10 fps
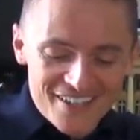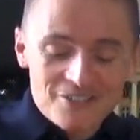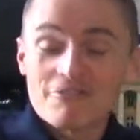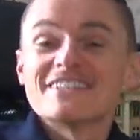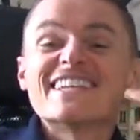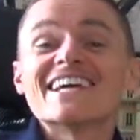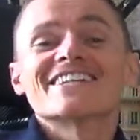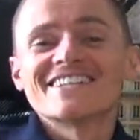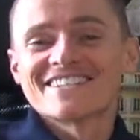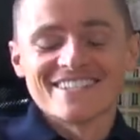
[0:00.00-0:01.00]
The
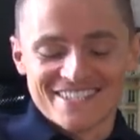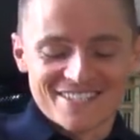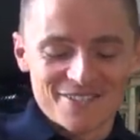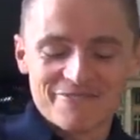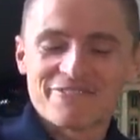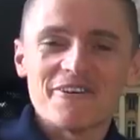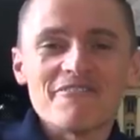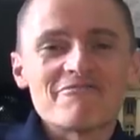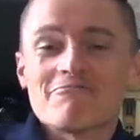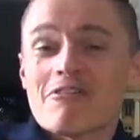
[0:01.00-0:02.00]
ridiculousness
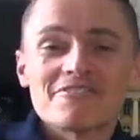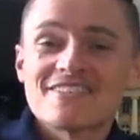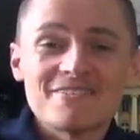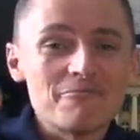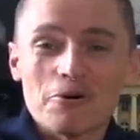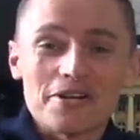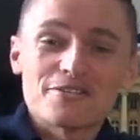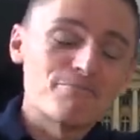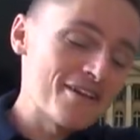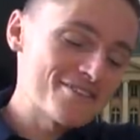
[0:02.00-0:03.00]
of wanting more
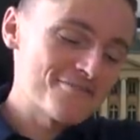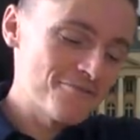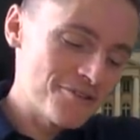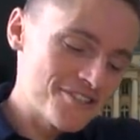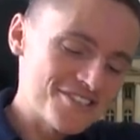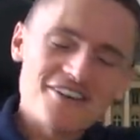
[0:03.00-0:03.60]
expensive watches.